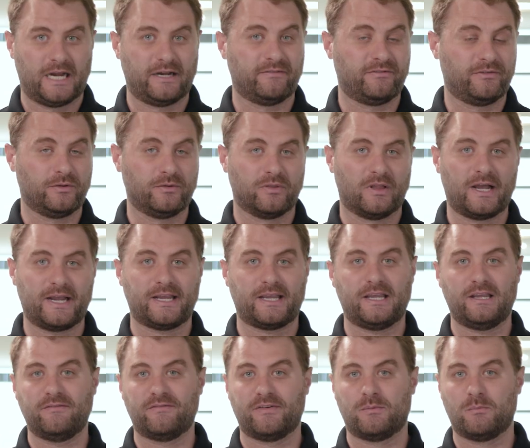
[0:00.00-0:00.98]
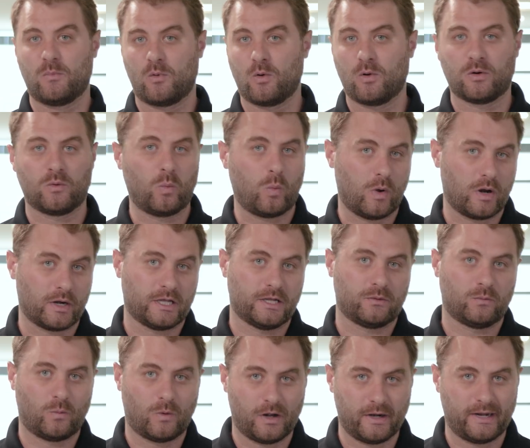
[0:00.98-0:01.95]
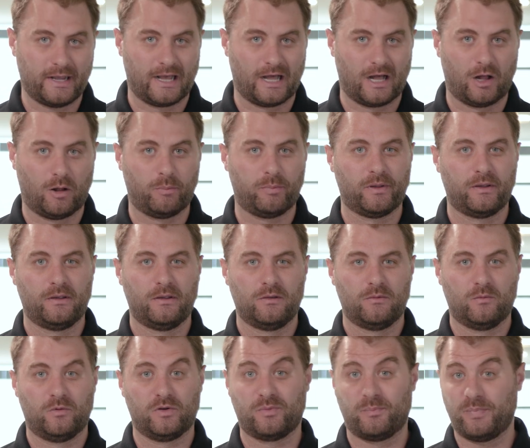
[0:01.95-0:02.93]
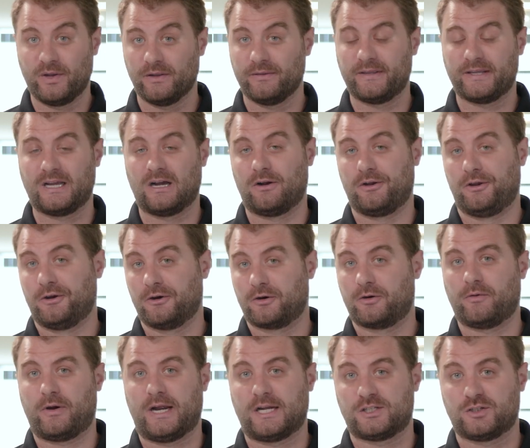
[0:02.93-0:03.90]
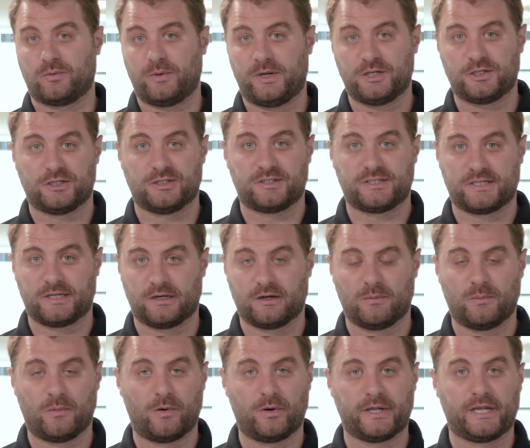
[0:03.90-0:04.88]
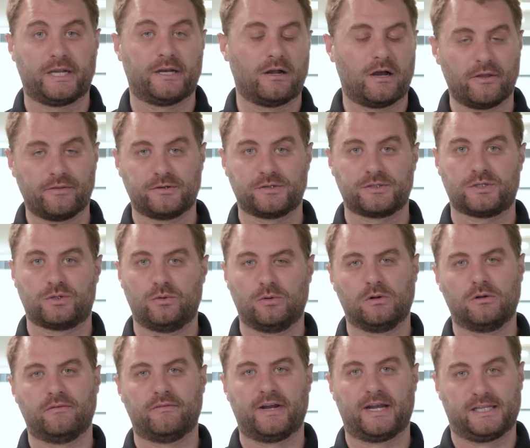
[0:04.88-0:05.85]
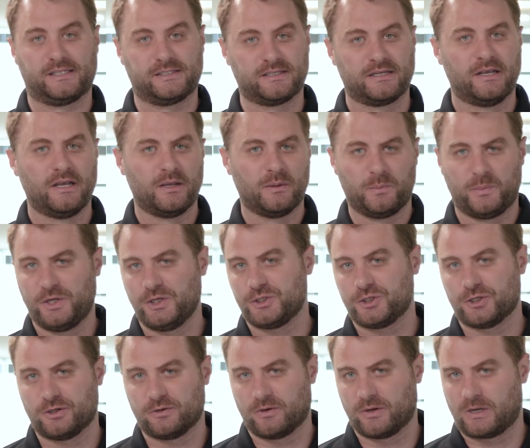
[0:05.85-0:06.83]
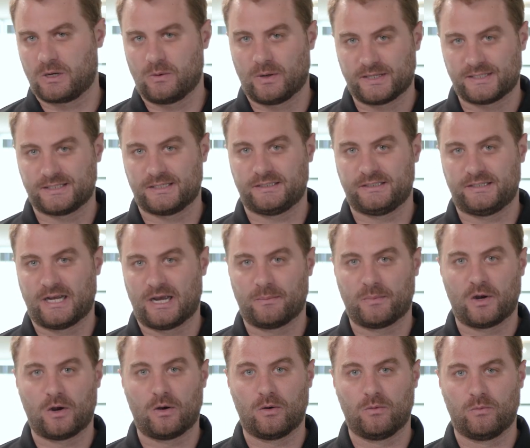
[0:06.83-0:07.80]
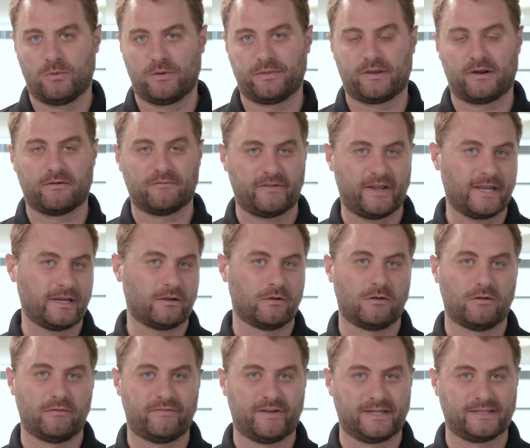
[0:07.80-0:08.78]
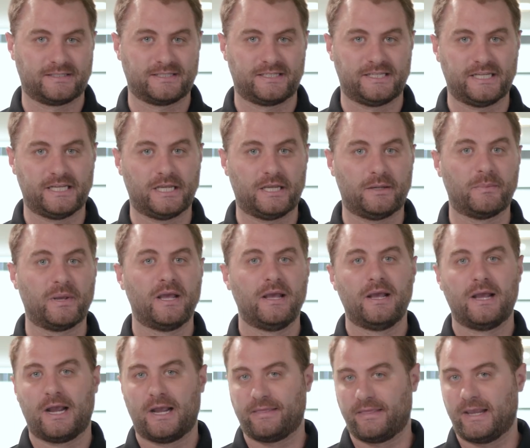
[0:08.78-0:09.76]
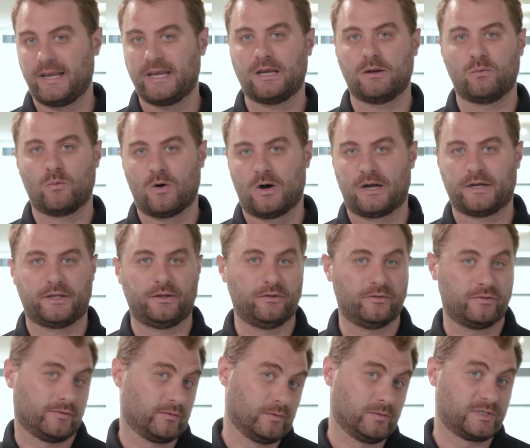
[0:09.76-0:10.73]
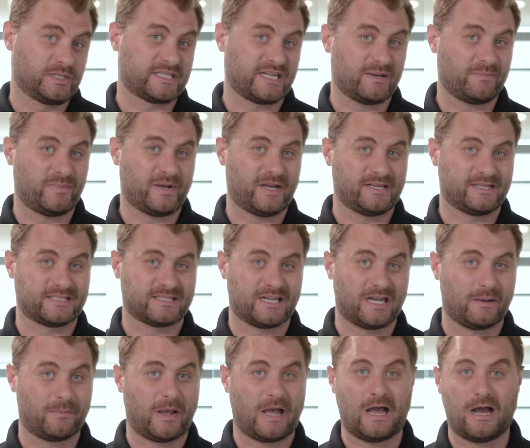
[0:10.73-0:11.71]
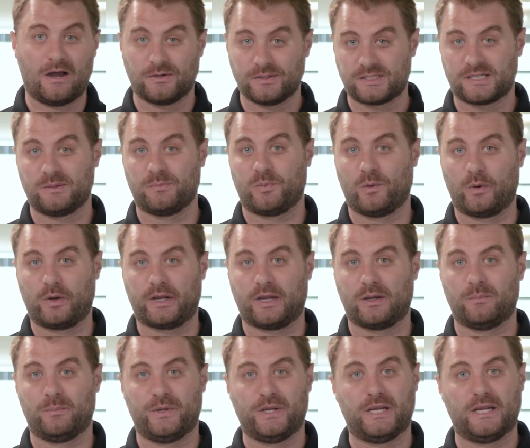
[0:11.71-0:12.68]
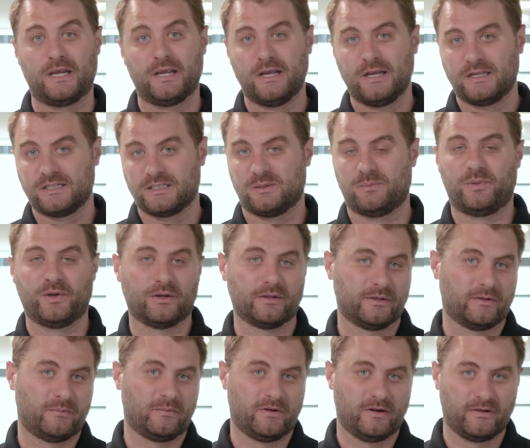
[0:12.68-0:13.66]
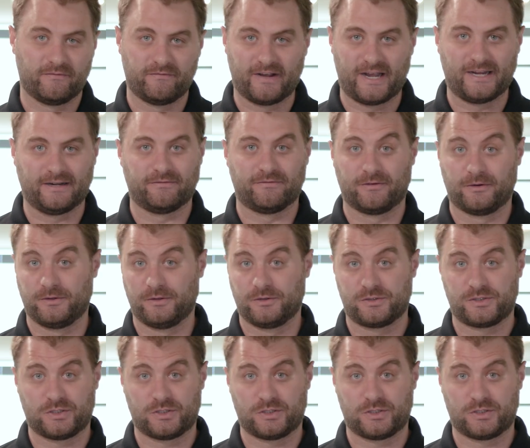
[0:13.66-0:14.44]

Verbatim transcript: And if you'd like even more one-on-one help with building out your graduation ceremony and other school events, be sure to request a demo with our Vanco Events team, and they can walk you through step-by-step how simple it can be to build up an event for your